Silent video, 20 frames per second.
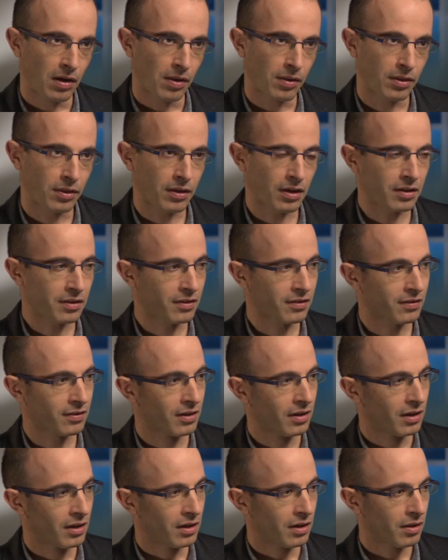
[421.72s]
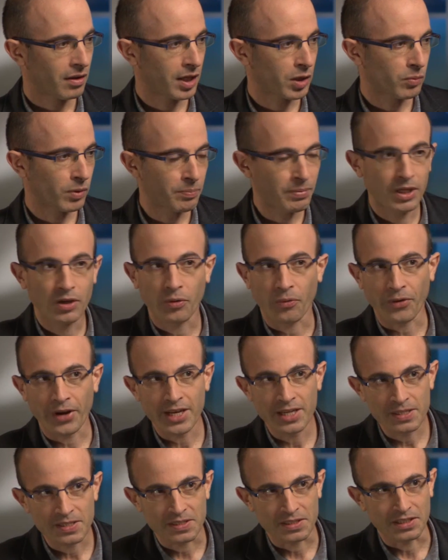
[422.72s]
that it will be
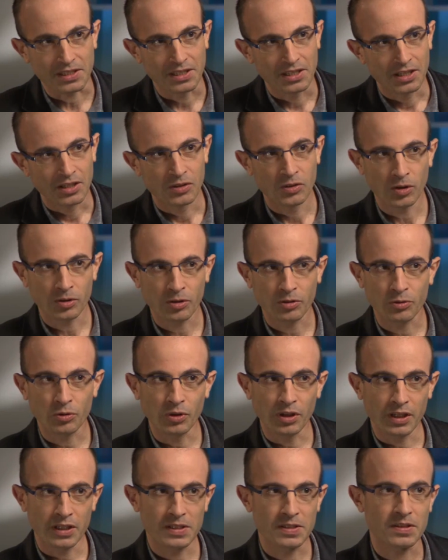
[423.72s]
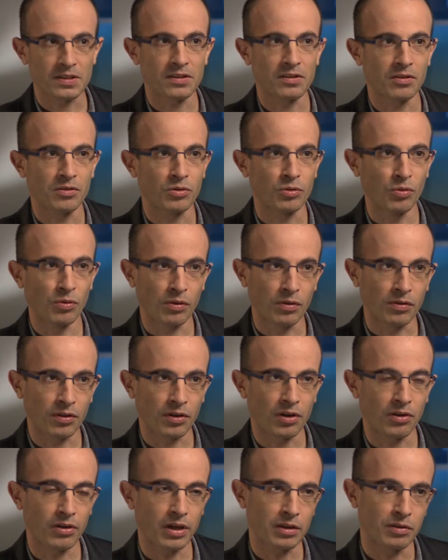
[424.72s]
crazy not to listen to
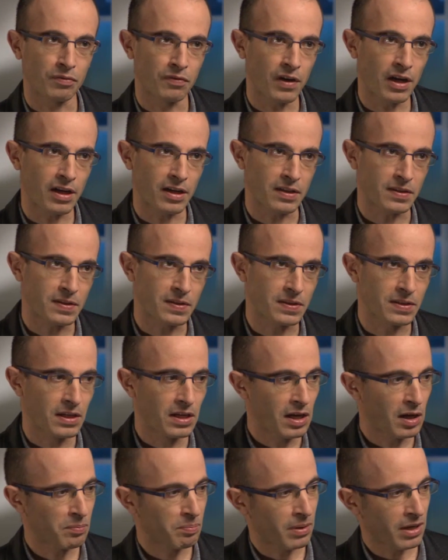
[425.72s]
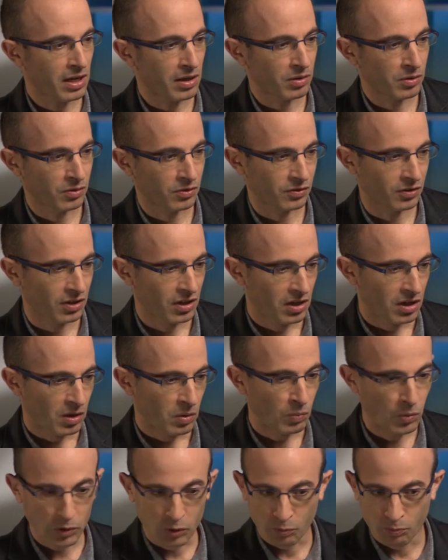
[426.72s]
their advice about
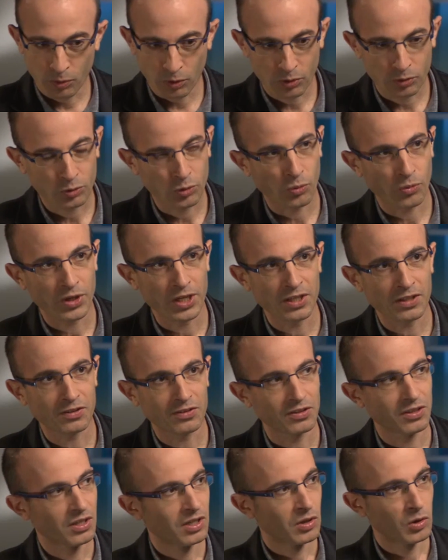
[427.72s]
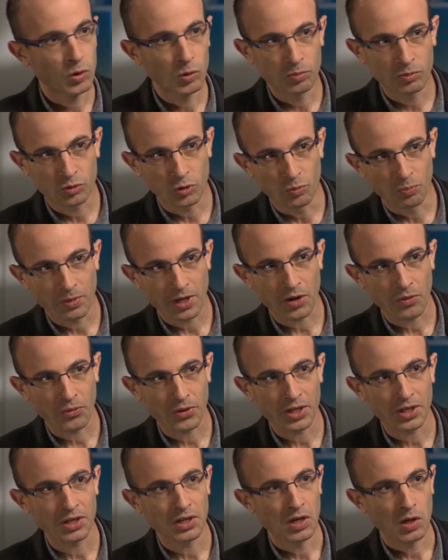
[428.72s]
what book to read, whom to
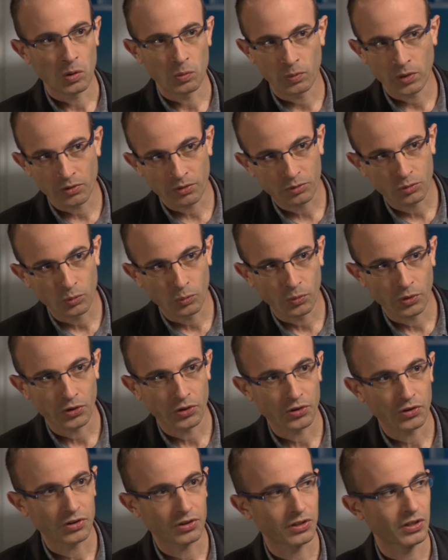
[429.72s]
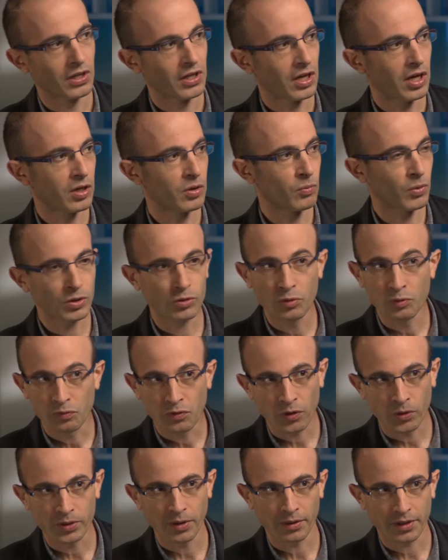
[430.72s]
marry, where to work, and what to
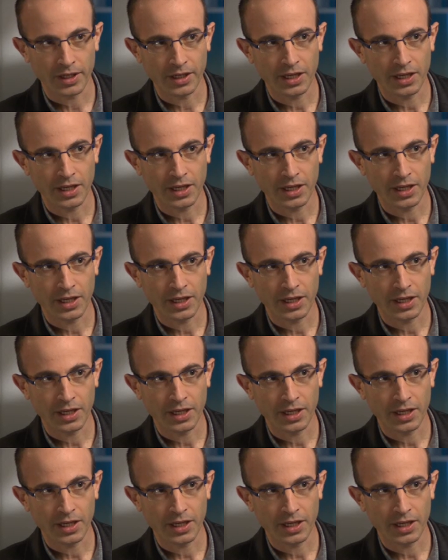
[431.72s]
vote in the